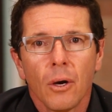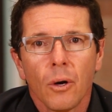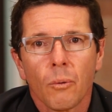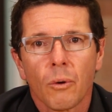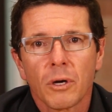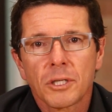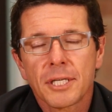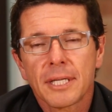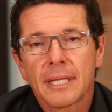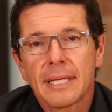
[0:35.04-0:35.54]

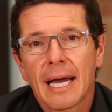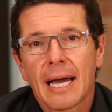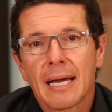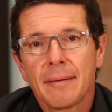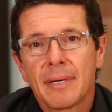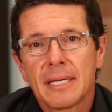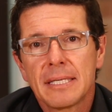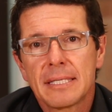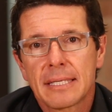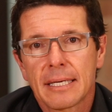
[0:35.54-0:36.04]
Watching the
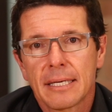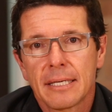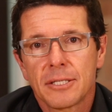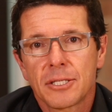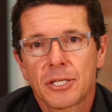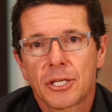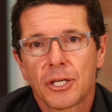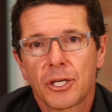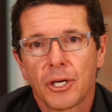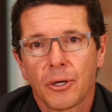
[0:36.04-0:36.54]

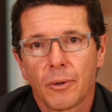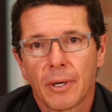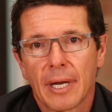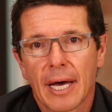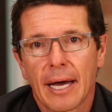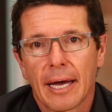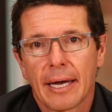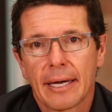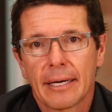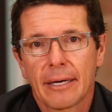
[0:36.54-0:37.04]
ABC's
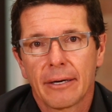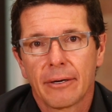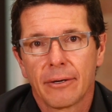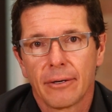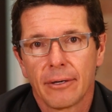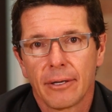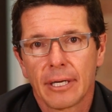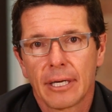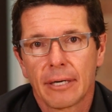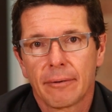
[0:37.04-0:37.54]
Q&A
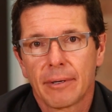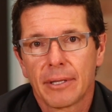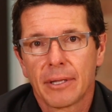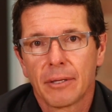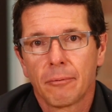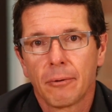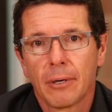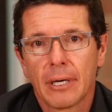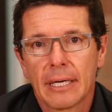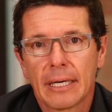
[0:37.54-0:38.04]
earlier in
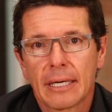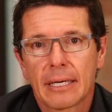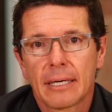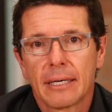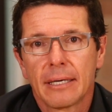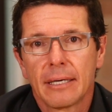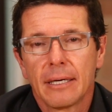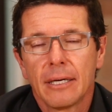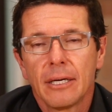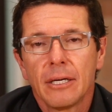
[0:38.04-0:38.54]
the
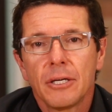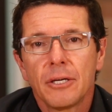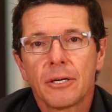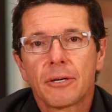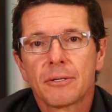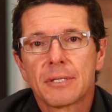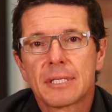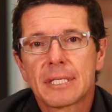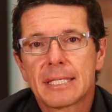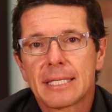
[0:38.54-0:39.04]
week, you
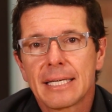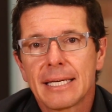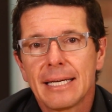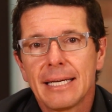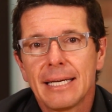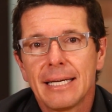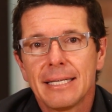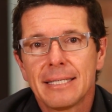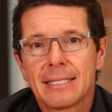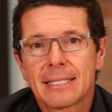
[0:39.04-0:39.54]
could
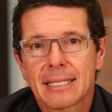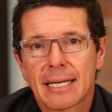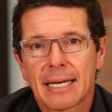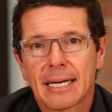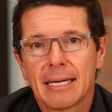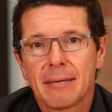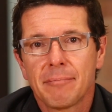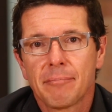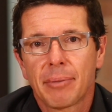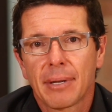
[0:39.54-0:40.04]
see his
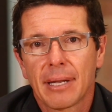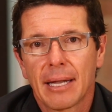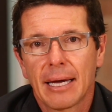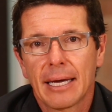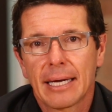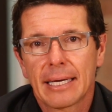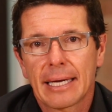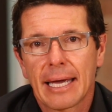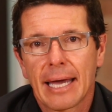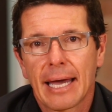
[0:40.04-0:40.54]
scheme
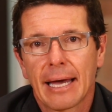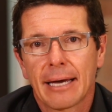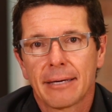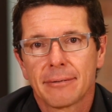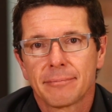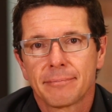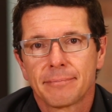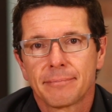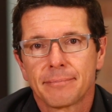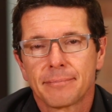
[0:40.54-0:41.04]
playing out.
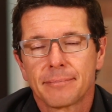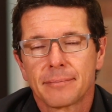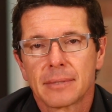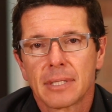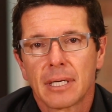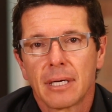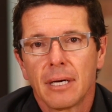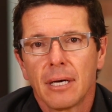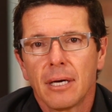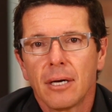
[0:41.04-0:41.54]

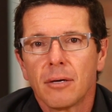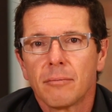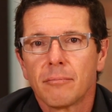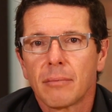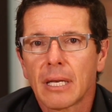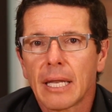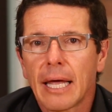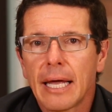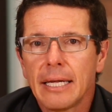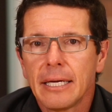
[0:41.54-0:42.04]

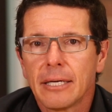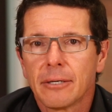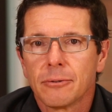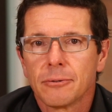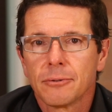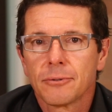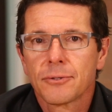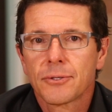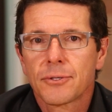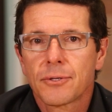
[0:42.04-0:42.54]

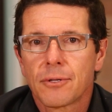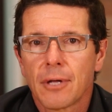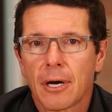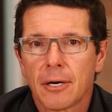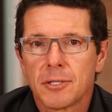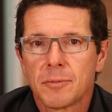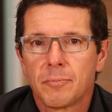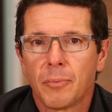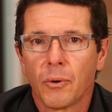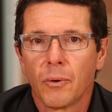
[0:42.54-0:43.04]
Millennials,
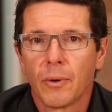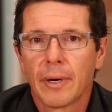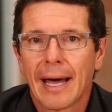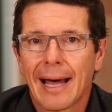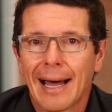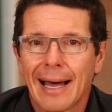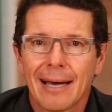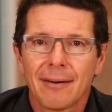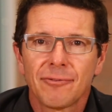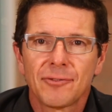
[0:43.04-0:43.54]
those born
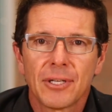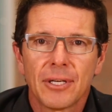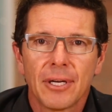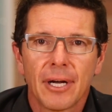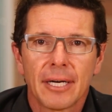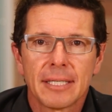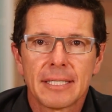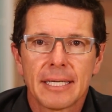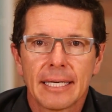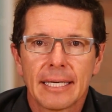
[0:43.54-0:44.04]
after
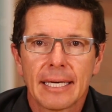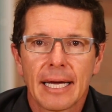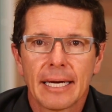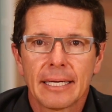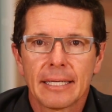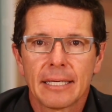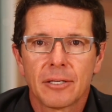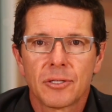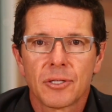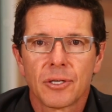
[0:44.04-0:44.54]

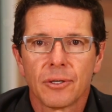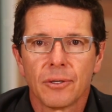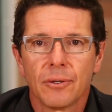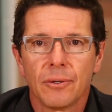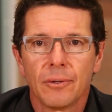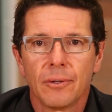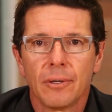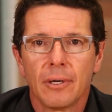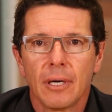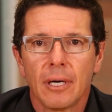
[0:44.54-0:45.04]

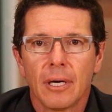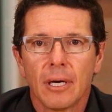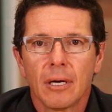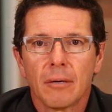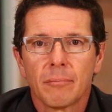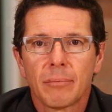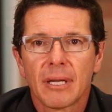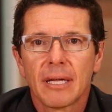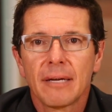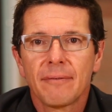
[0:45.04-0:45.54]
1982,
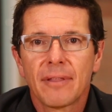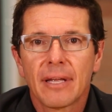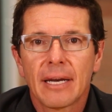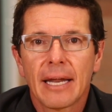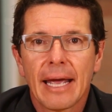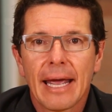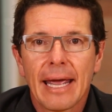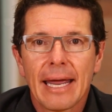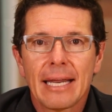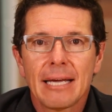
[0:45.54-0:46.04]
believe that
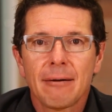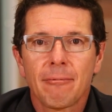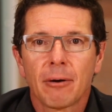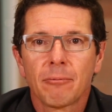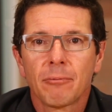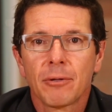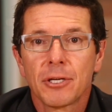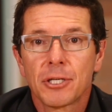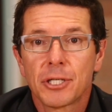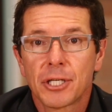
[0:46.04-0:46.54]

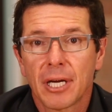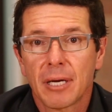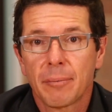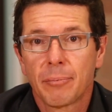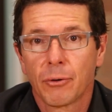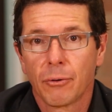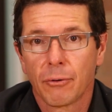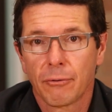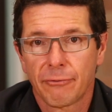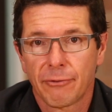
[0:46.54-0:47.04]
anyone with a share
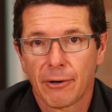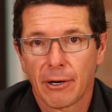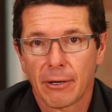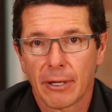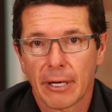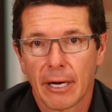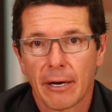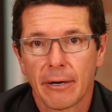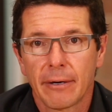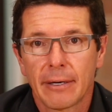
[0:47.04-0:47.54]

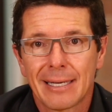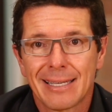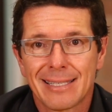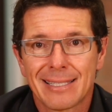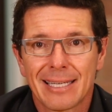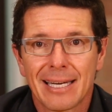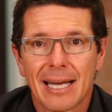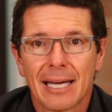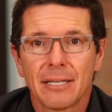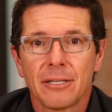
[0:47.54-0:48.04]
portfolio
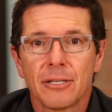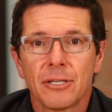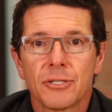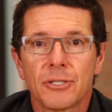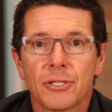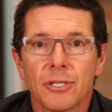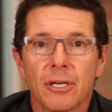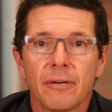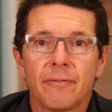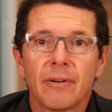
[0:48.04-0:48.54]
is an
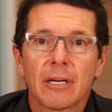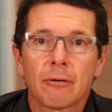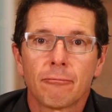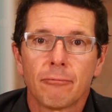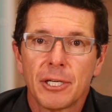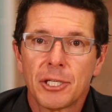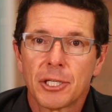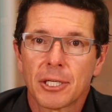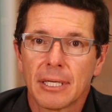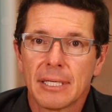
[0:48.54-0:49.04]
undeserving
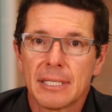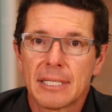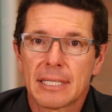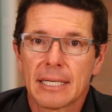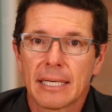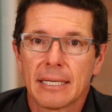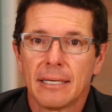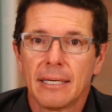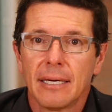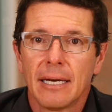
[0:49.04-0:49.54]
rich
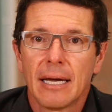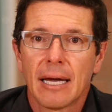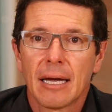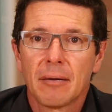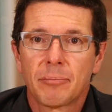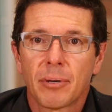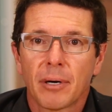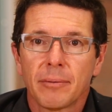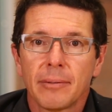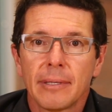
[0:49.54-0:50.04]
lister
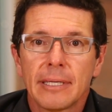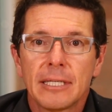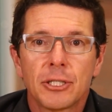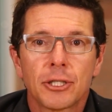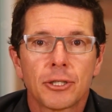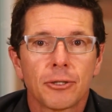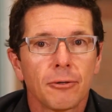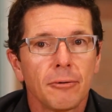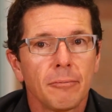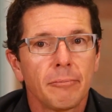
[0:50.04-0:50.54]
and probably
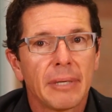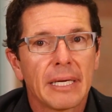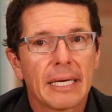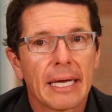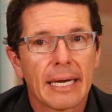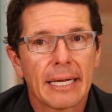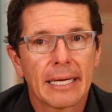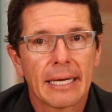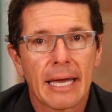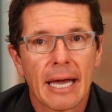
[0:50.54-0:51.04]
shouldn't be
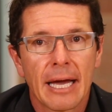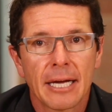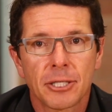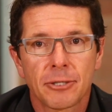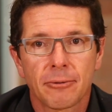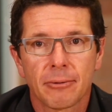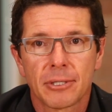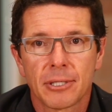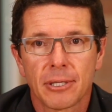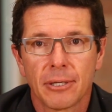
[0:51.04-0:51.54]
getting
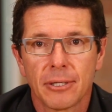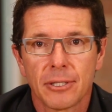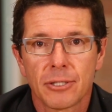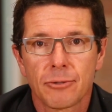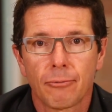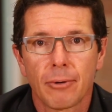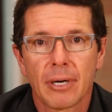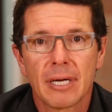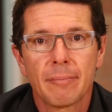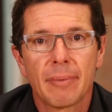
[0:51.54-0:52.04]
cash
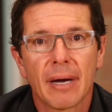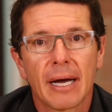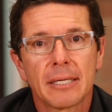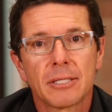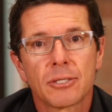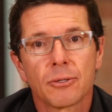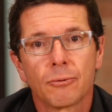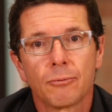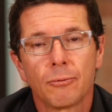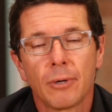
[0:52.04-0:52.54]
returns,
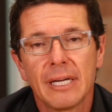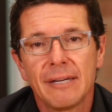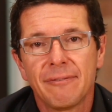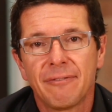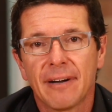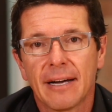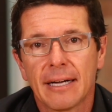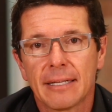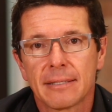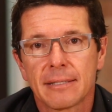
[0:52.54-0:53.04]
rebates or
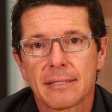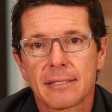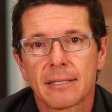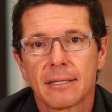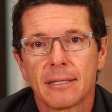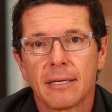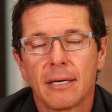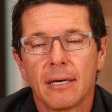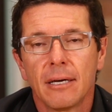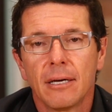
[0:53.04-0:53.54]

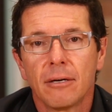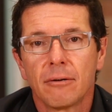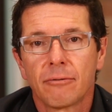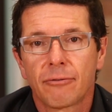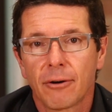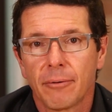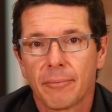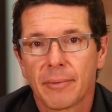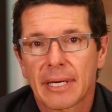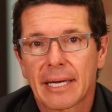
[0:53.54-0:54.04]
refunds
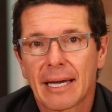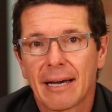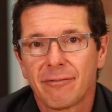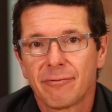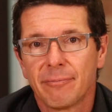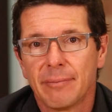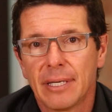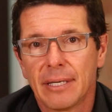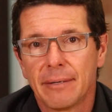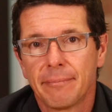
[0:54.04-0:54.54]
from the
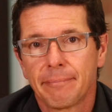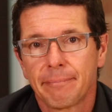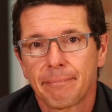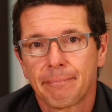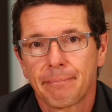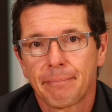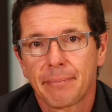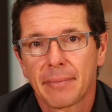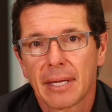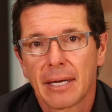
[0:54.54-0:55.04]
government.
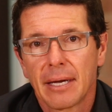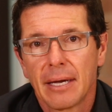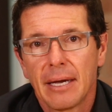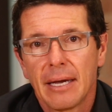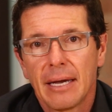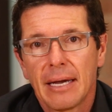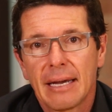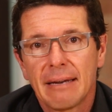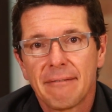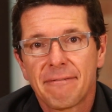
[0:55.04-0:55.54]

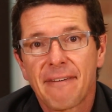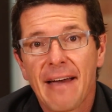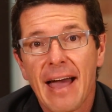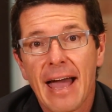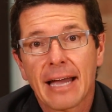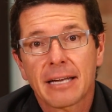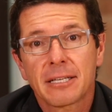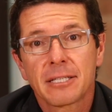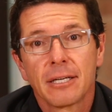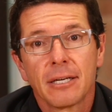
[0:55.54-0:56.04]
In
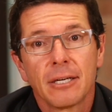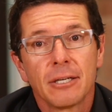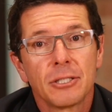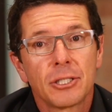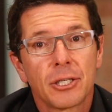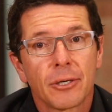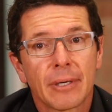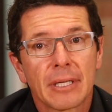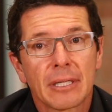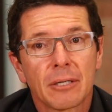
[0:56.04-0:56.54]
fact,
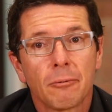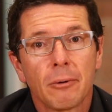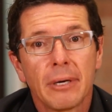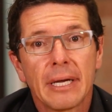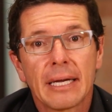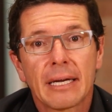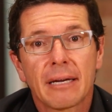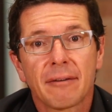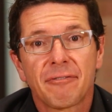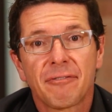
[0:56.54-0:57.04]
during the
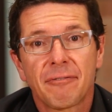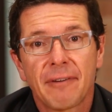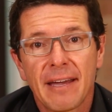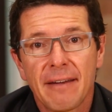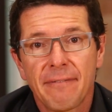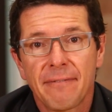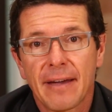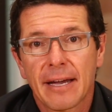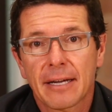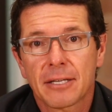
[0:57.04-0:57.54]
week, a
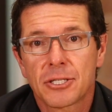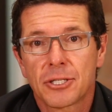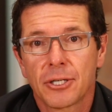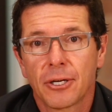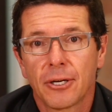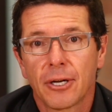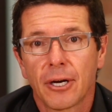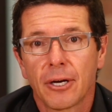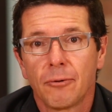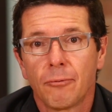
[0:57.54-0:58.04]
Fairfax
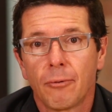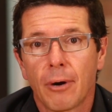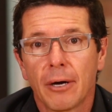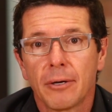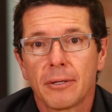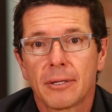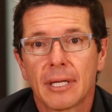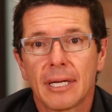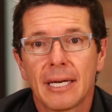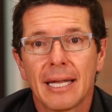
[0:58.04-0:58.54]
journo
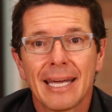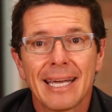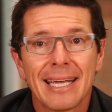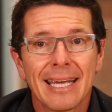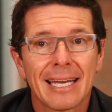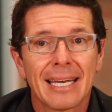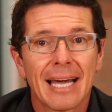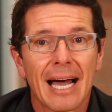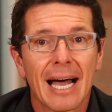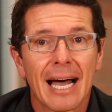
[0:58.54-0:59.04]
wrote that he
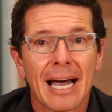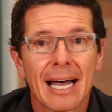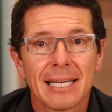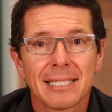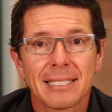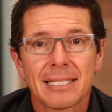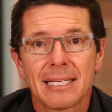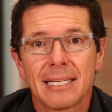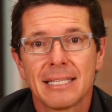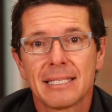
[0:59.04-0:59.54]
had
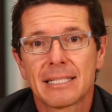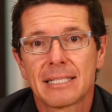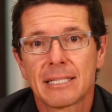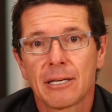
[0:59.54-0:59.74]
asked his